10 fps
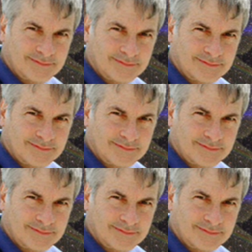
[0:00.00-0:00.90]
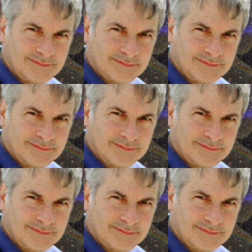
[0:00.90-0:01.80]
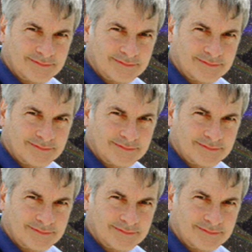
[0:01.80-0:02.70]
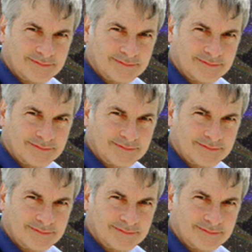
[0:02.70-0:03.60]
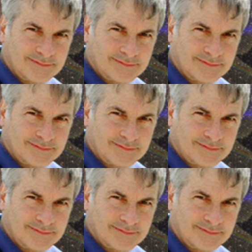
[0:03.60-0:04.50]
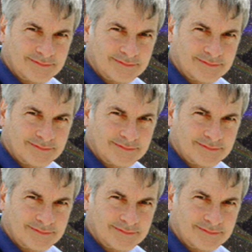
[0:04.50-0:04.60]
The face doesn't move, so there is nothing to read.